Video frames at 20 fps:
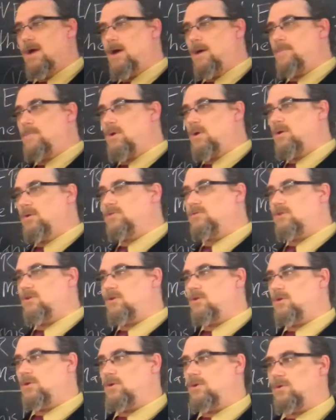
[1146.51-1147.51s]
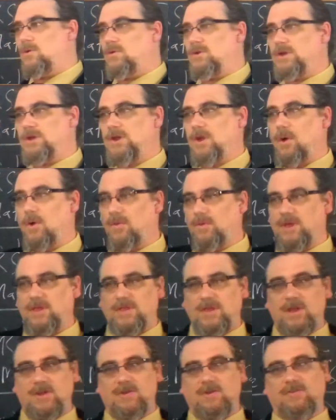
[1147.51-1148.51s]
a person who only
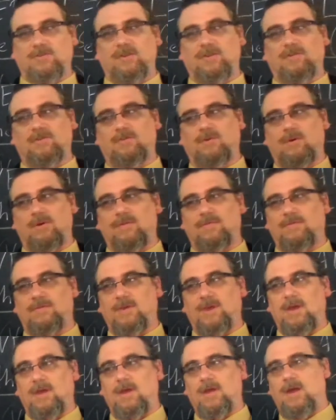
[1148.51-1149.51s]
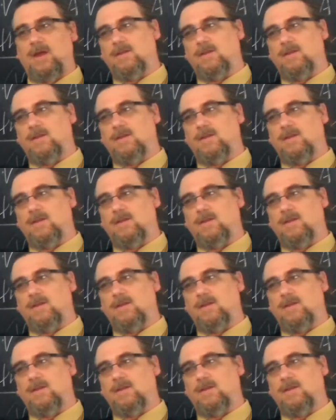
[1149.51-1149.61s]
teaches this sort of thing,